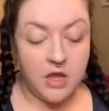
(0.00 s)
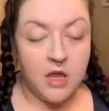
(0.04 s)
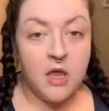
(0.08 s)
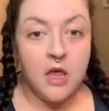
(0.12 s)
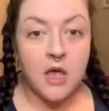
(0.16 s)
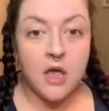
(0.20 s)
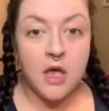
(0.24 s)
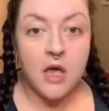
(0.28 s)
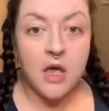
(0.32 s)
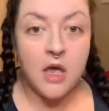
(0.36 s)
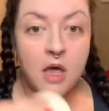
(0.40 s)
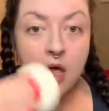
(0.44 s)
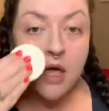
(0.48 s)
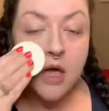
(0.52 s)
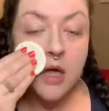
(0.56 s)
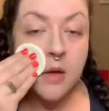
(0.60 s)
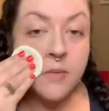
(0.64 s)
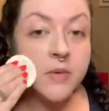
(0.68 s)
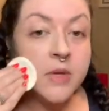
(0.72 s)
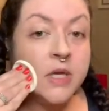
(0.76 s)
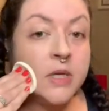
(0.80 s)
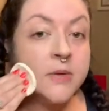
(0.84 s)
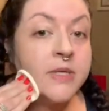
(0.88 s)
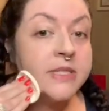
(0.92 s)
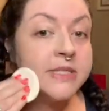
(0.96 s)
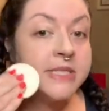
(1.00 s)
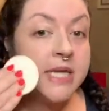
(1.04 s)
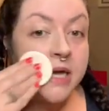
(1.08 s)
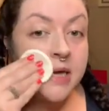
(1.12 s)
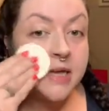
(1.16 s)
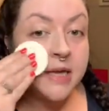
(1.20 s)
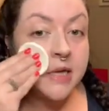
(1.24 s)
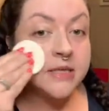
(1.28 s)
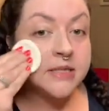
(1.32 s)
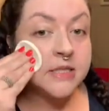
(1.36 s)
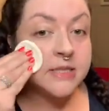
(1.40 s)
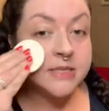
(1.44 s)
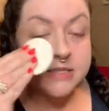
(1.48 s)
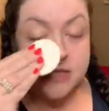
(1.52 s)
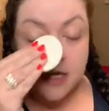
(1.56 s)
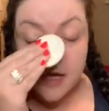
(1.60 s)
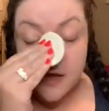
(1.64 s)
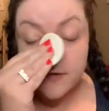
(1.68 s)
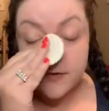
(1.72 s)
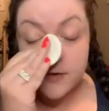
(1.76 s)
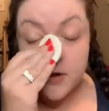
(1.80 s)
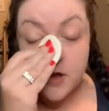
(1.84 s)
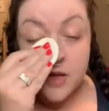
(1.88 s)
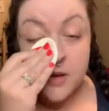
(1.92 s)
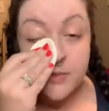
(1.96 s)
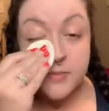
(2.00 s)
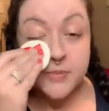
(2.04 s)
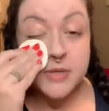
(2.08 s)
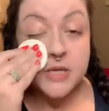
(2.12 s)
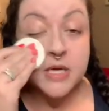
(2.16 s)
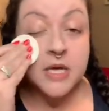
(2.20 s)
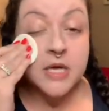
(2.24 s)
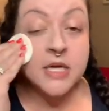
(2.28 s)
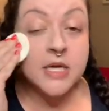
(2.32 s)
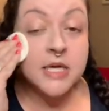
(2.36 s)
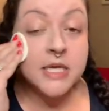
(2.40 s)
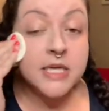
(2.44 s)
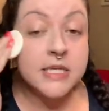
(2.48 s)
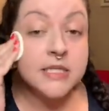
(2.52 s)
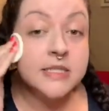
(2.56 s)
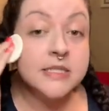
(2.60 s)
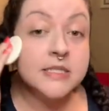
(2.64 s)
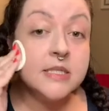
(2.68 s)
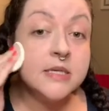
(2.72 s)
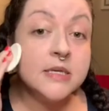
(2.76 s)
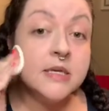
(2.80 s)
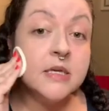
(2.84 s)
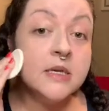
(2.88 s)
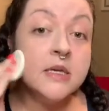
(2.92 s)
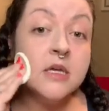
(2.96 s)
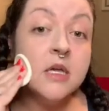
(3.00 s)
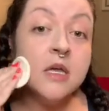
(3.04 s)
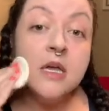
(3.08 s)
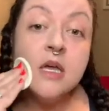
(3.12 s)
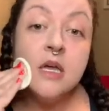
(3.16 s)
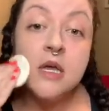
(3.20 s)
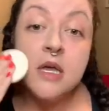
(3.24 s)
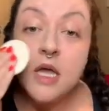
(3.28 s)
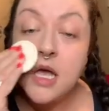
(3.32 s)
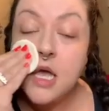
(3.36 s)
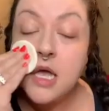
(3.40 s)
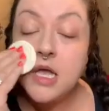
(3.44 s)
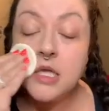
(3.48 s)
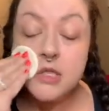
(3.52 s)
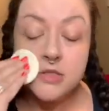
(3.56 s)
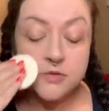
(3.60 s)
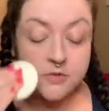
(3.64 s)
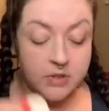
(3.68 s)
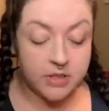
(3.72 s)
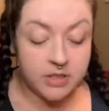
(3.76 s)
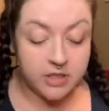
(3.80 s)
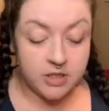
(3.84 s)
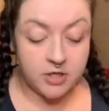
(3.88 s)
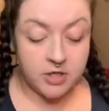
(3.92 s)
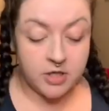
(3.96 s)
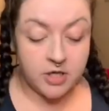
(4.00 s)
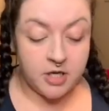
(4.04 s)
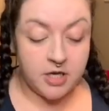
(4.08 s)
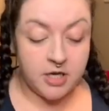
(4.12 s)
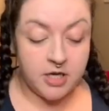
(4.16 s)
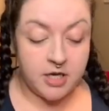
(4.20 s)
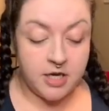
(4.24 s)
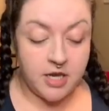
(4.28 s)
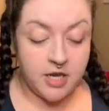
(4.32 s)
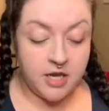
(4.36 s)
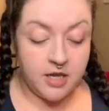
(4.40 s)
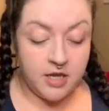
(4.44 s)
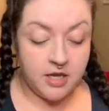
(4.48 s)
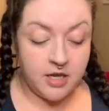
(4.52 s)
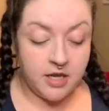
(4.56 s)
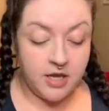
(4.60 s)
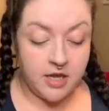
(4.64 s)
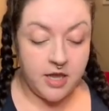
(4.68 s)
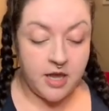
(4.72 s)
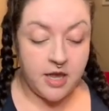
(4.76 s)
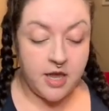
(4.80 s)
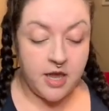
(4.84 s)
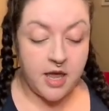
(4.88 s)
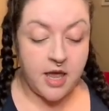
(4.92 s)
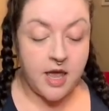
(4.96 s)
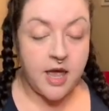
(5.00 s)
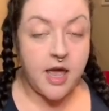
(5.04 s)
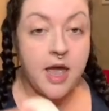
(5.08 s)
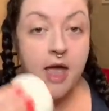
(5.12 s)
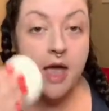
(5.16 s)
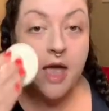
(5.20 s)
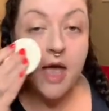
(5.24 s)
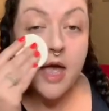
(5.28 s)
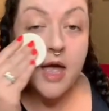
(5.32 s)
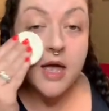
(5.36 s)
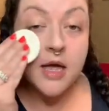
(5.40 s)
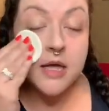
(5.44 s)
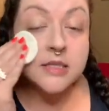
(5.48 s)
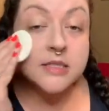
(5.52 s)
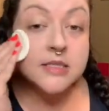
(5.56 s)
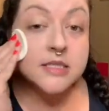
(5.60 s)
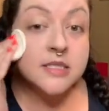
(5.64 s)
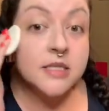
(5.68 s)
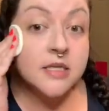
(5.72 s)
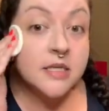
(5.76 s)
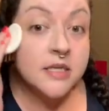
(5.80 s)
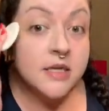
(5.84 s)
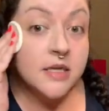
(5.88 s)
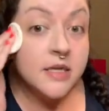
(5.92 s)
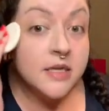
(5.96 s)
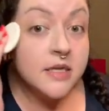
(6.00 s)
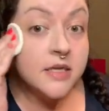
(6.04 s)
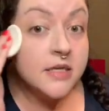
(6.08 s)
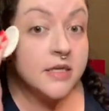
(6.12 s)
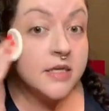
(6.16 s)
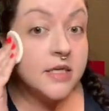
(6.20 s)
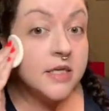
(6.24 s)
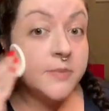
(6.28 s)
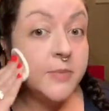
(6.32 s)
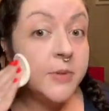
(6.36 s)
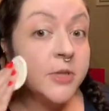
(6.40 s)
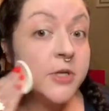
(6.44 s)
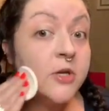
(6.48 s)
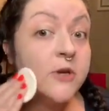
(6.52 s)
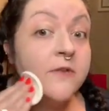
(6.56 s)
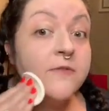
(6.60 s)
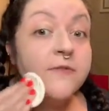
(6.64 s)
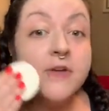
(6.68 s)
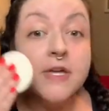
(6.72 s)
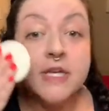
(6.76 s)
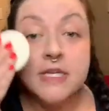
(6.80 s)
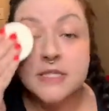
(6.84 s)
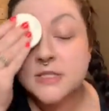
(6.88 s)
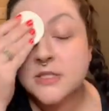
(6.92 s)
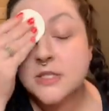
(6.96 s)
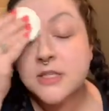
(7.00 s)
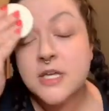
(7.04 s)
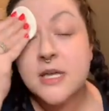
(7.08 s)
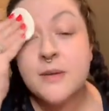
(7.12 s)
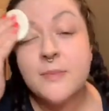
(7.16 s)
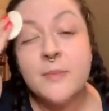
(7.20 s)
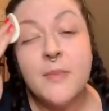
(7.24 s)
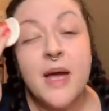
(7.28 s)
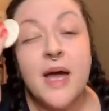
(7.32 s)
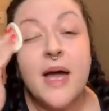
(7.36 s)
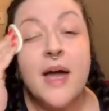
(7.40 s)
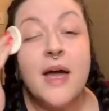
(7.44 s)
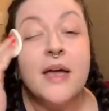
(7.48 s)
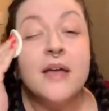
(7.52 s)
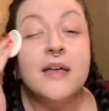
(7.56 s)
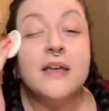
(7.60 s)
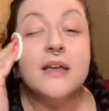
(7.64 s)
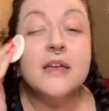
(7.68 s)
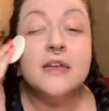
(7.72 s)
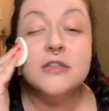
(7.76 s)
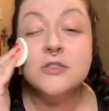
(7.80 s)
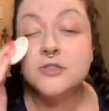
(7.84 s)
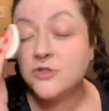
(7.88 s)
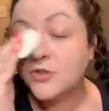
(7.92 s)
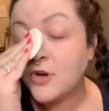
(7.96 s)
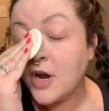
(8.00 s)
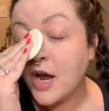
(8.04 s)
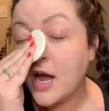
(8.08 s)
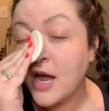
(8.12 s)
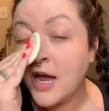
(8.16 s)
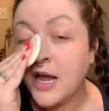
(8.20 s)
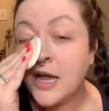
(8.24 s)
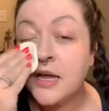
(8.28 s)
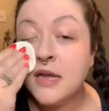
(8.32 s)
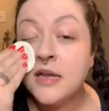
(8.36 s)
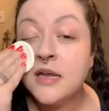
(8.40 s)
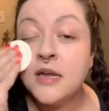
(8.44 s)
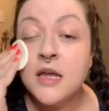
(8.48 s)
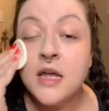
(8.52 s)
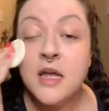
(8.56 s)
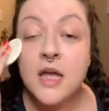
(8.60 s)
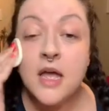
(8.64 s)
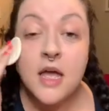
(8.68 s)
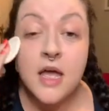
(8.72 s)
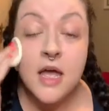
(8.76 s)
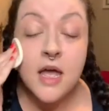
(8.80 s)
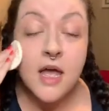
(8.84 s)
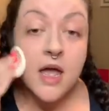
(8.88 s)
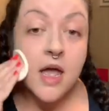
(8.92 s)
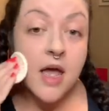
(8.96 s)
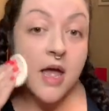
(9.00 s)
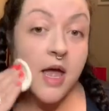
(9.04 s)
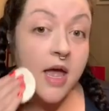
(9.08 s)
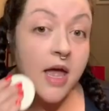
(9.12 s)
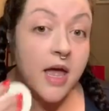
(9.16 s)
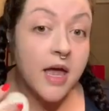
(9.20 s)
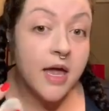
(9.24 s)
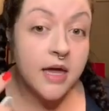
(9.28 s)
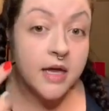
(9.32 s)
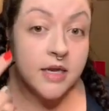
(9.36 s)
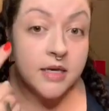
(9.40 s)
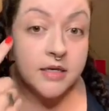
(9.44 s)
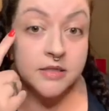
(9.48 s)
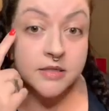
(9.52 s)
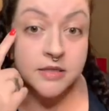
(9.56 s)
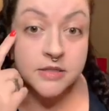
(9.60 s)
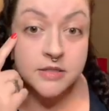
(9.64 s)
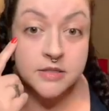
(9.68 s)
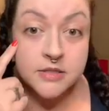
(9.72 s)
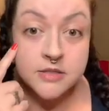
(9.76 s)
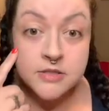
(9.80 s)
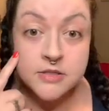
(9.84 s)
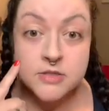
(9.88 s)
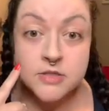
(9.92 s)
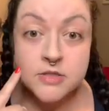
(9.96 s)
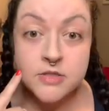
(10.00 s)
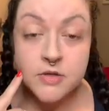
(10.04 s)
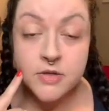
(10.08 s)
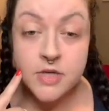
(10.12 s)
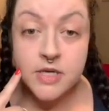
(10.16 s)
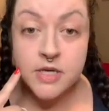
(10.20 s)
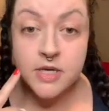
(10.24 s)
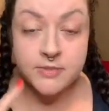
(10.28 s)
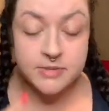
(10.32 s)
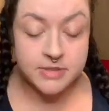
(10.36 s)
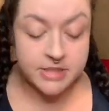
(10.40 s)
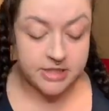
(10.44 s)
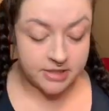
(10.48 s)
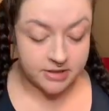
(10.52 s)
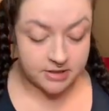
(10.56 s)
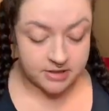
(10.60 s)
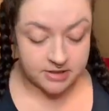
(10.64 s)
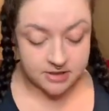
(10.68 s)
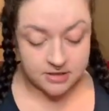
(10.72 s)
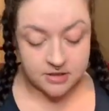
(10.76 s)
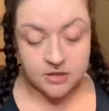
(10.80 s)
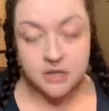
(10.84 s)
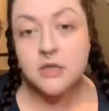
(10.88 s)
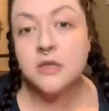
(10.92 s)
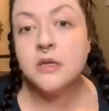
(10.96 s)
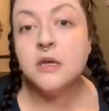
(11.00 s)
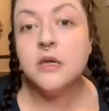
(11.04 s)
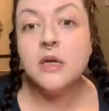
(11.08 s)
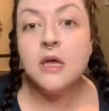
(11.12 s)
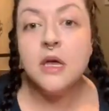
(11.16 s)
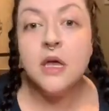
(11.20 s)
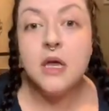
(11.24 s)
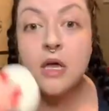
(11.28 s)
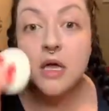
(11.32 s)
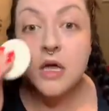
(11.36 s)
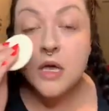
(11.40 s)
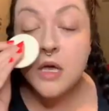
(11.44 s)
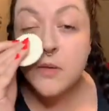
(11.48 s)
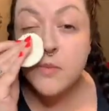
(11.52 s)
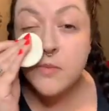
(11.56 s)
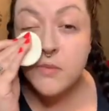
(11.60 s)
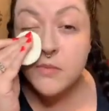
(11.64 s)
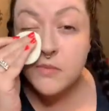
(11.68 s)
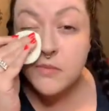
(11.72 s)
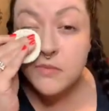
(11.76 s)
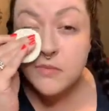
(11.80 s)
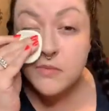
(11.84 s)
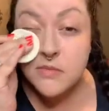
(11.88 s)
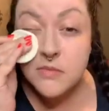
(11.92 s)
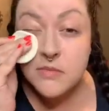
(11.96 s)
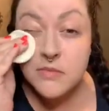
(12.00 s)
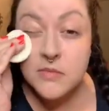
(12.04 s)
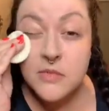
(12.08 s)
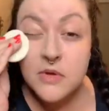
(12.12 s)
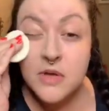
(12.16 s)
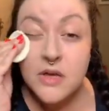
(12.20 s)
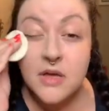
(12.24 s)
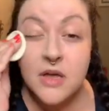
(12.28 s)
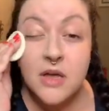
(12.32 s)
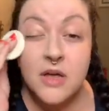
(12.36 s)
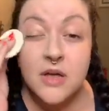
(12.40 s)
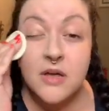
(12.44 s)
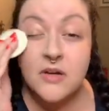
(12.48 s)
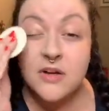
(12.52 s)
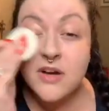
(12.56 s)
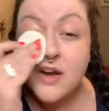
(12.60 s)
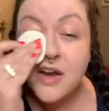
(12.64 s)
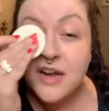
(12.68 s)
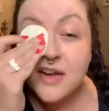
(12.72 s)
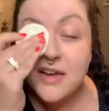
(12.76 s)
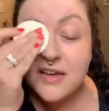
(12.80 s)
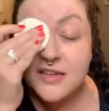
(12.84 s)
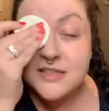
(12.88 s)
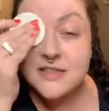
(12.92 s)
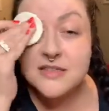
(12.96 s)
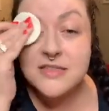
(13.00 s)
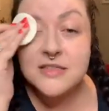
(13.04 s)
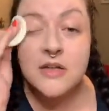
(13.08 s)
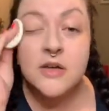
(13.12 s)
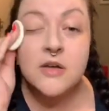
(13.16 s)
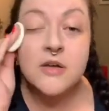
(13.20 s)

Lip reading: Anyways, I like this stuff because it's really good at keeping your face looking matte and dry and soaking up tears. All right, so